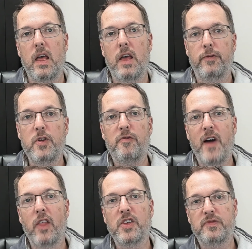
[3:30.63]
If you
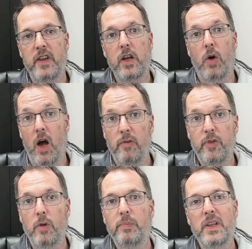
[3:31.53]
found this video
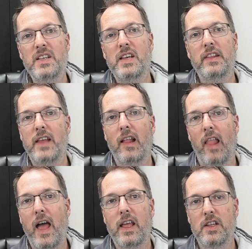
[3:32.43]
helpful, please hit that
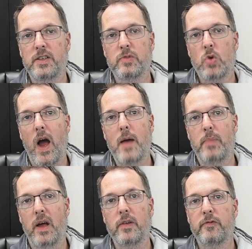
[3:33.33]
like and subscribe
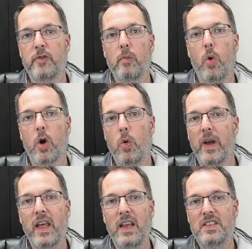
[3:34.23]
button for more quick
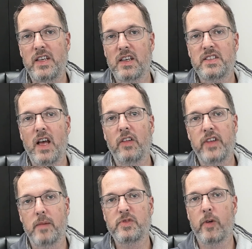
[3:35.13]
and easy Excel
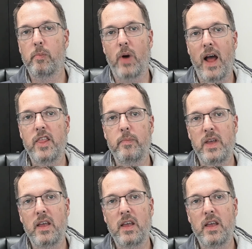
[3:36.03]
tips from Brian the Bean